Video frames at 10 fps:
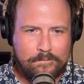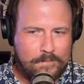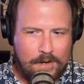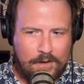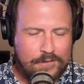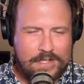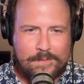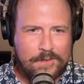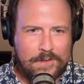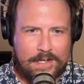other
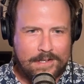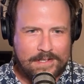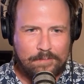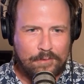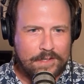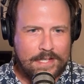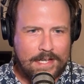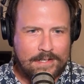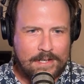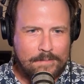teams know they can exploit
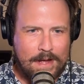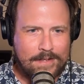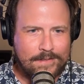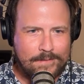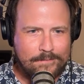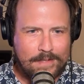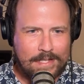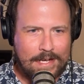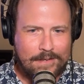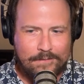that and get past them.
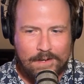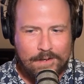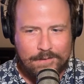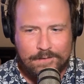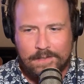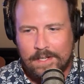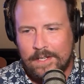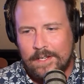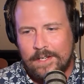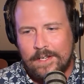Like I don't know.
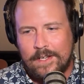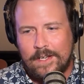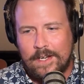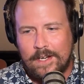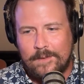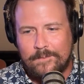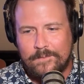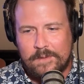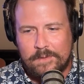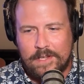
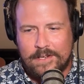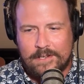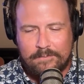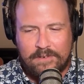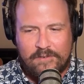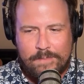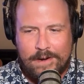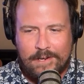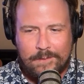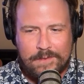The Malanda and Privet
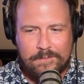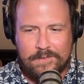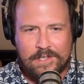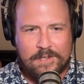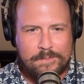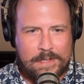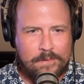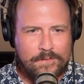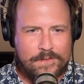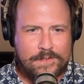pairing, which was
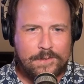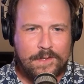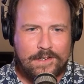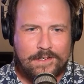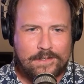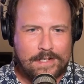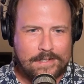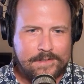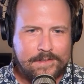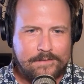unbeatable for so long,
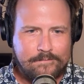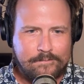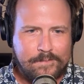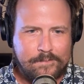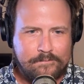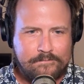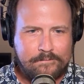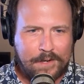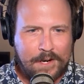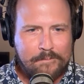has
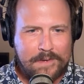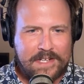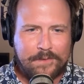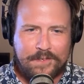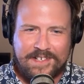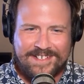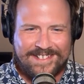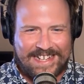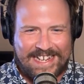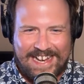become beatable.
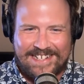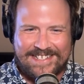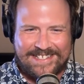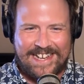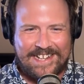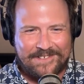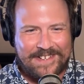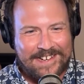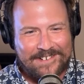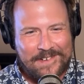Like I
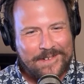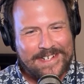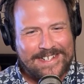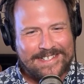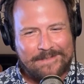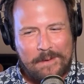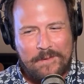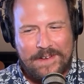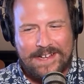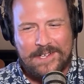don't know what it is. Like maybe
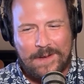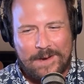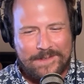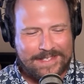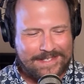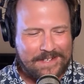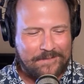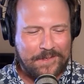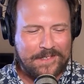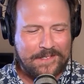we've gotten away with this thing
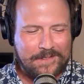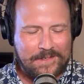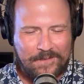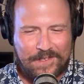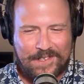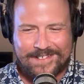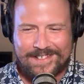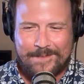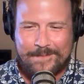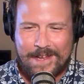for a long
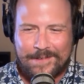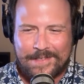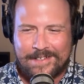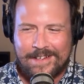time now, and